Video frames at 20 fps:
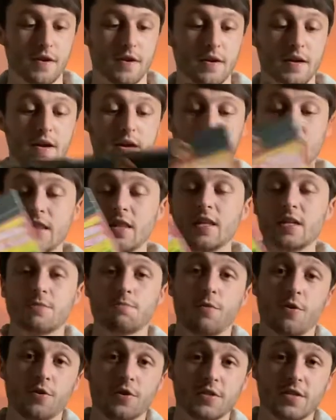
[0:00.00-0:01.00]
in this
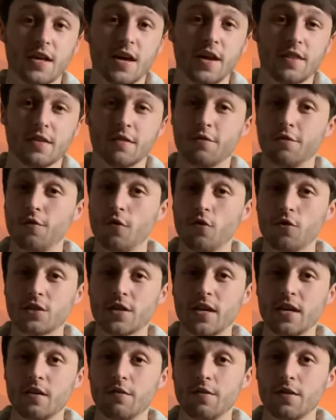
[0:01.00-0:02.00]
box set, I think,
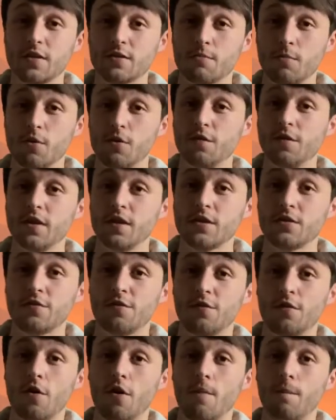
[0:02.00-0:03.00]
14 of his movies
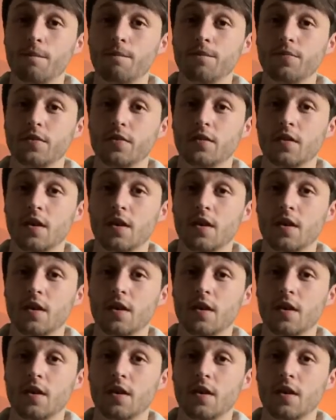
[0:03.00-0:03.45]
from